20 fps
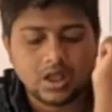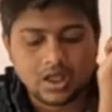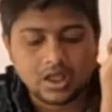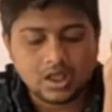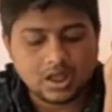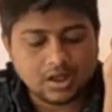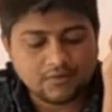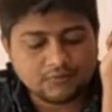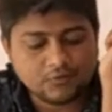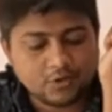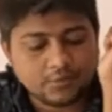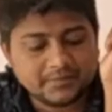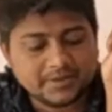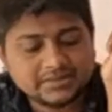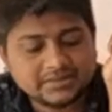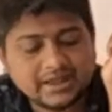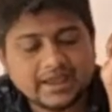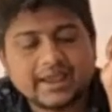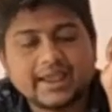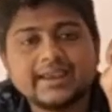
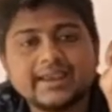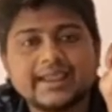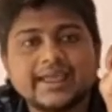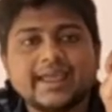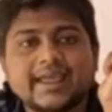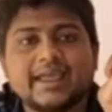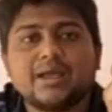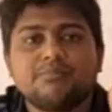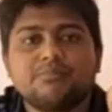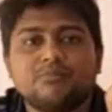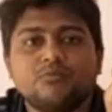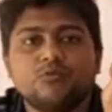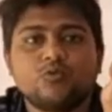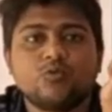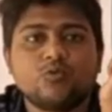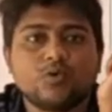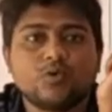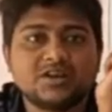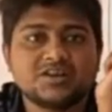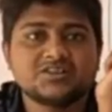NAM.
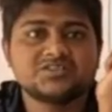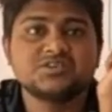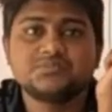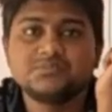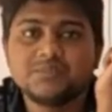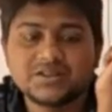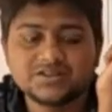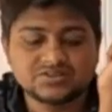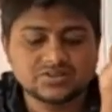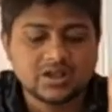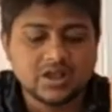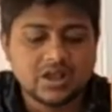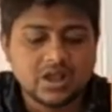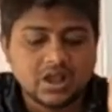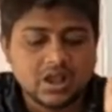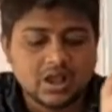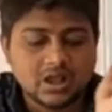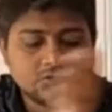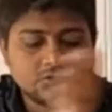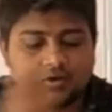Does it means
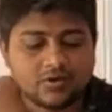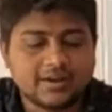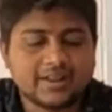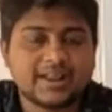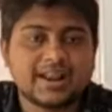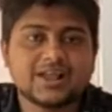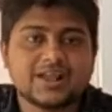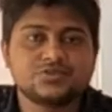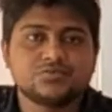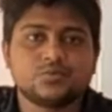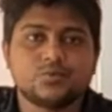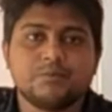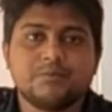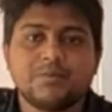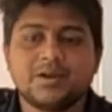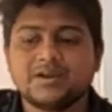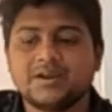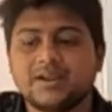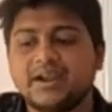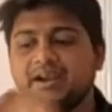a non-aligned
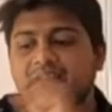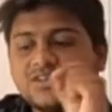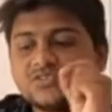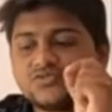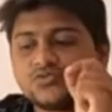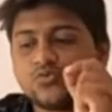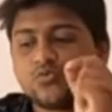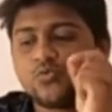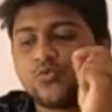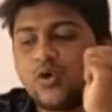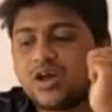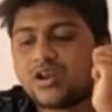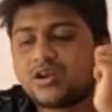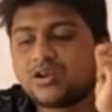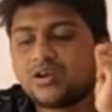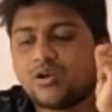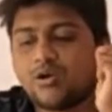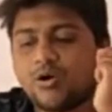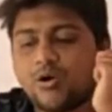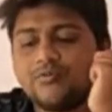movement? It is
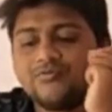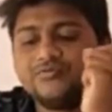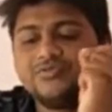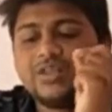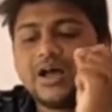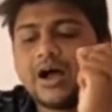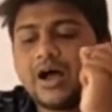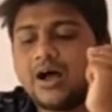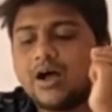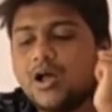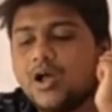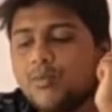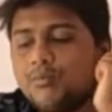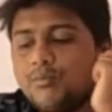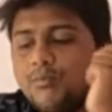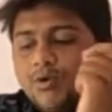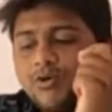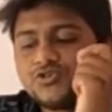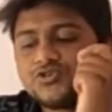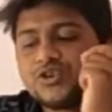one of the
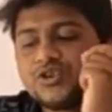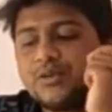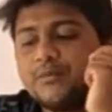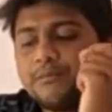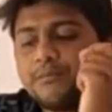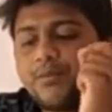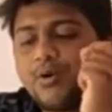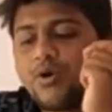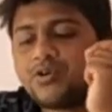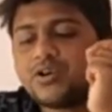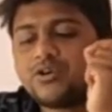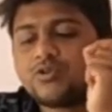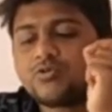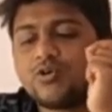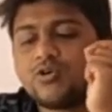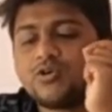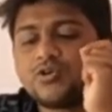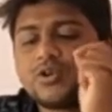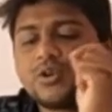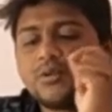most important
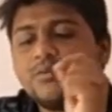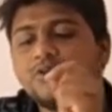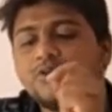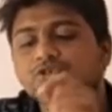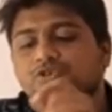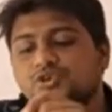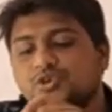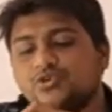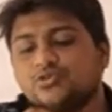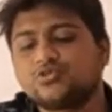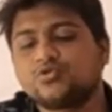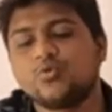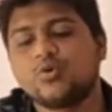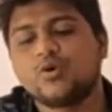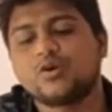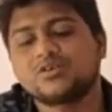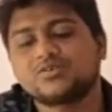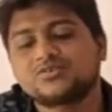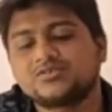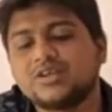contribution
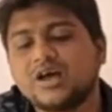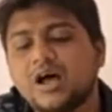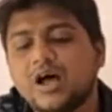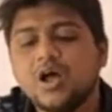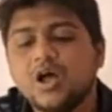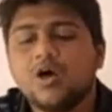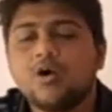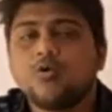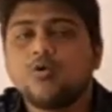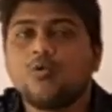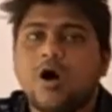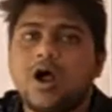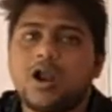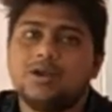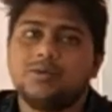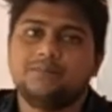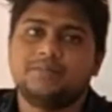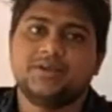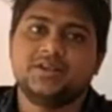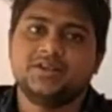towards the
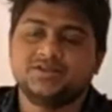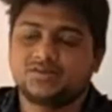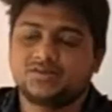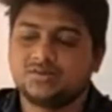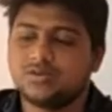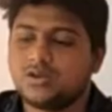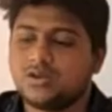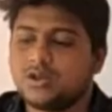world peace.